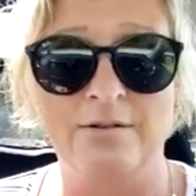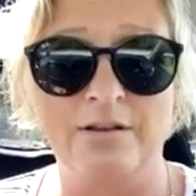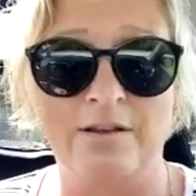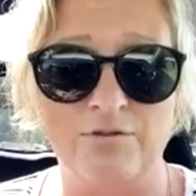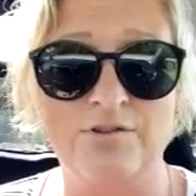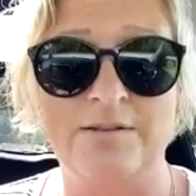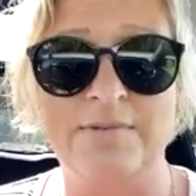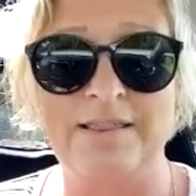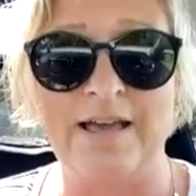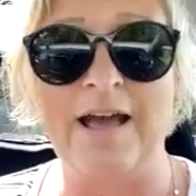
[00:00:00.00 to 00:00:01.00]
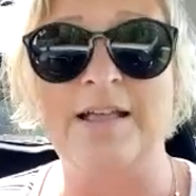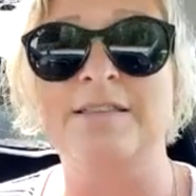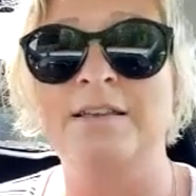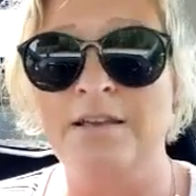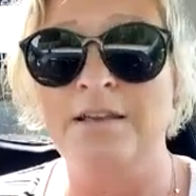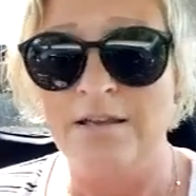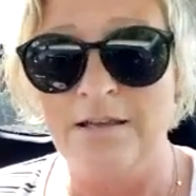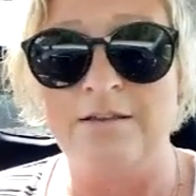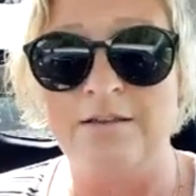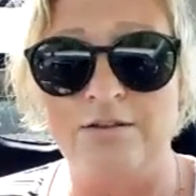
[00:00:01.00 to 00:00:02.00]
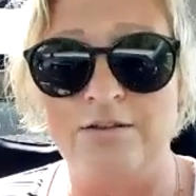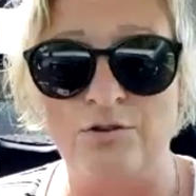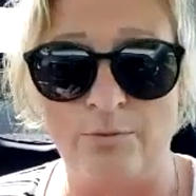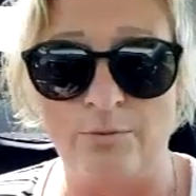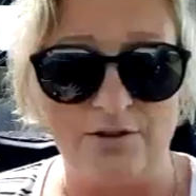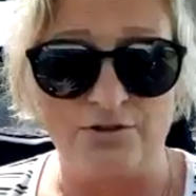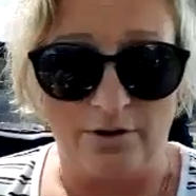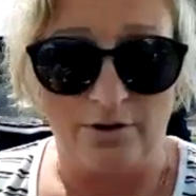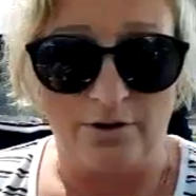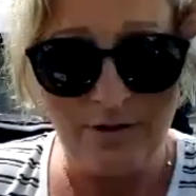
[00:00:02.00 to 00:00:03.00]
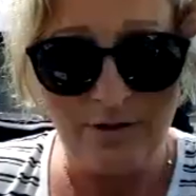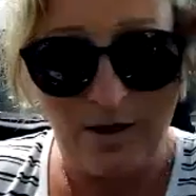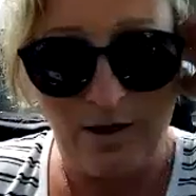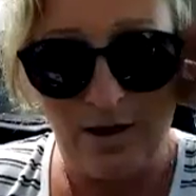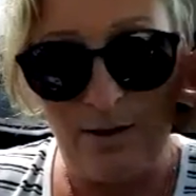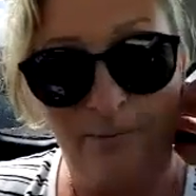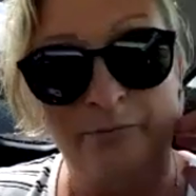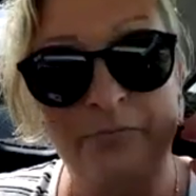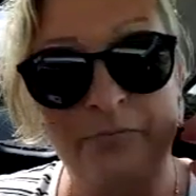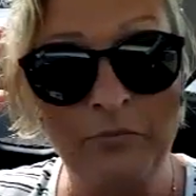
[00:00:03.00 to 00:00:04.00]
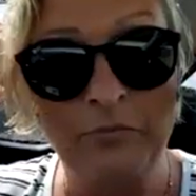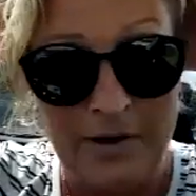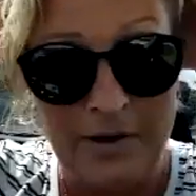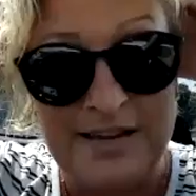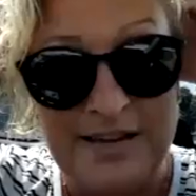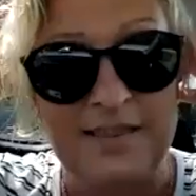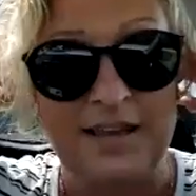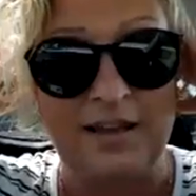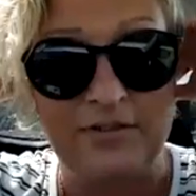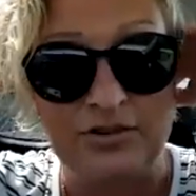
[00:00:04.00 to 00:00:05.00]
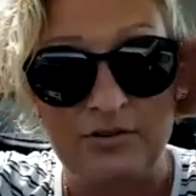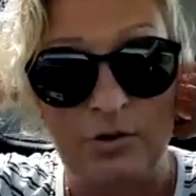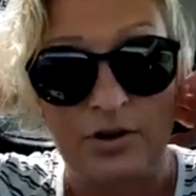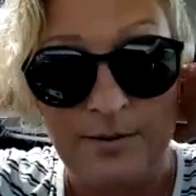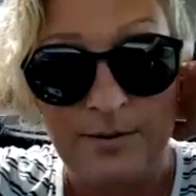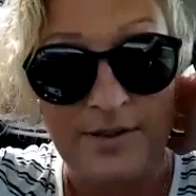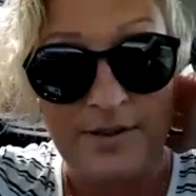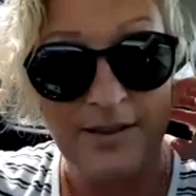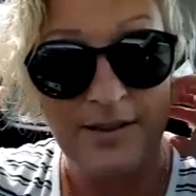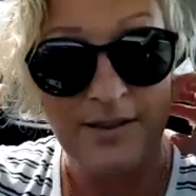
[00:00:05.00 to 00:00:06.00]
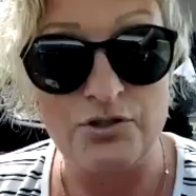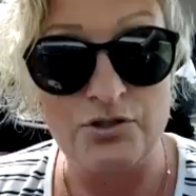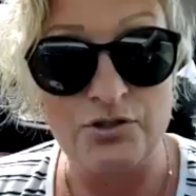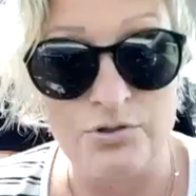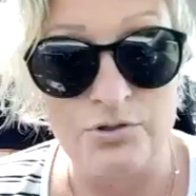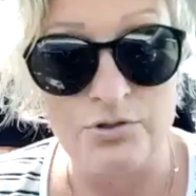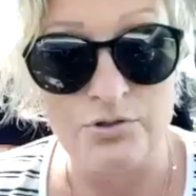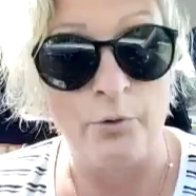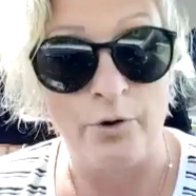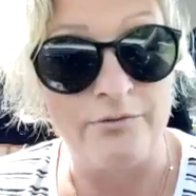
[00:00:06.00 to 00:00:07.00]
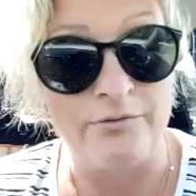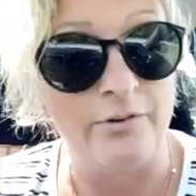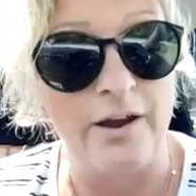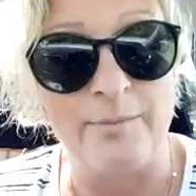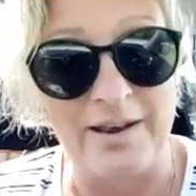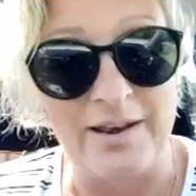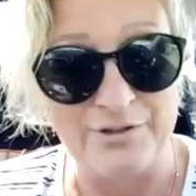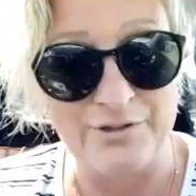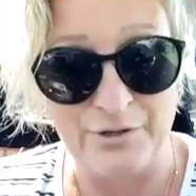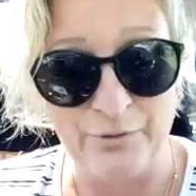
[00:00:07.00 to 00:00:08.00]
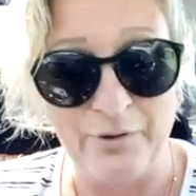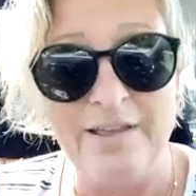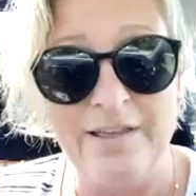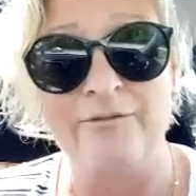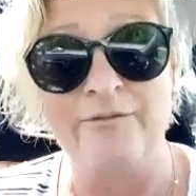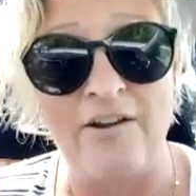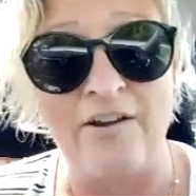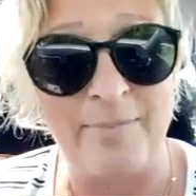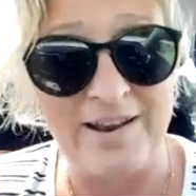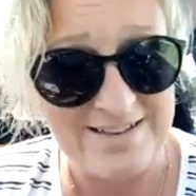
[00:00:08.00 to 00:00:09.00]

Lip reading: If you send me that, you'll be entered. Because I think a vision board is something that's so super important for everybody to do and for everybody to